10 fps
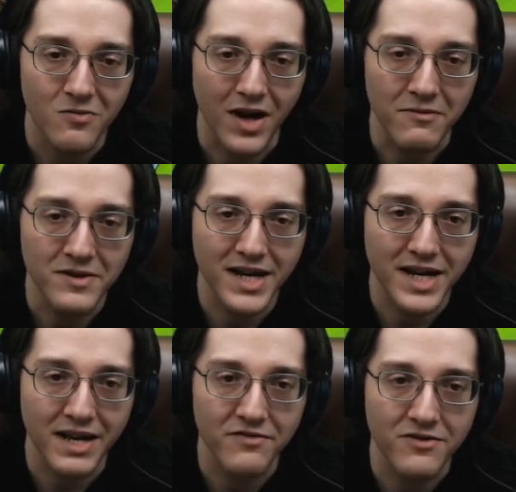Why would
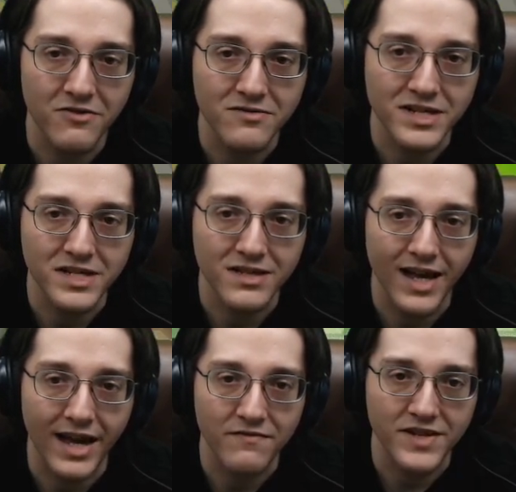I ever only
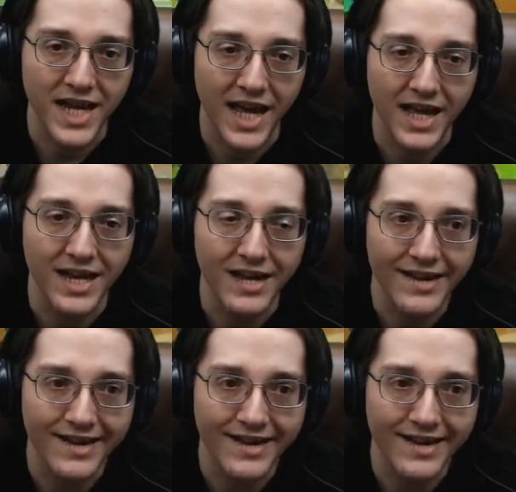have ten?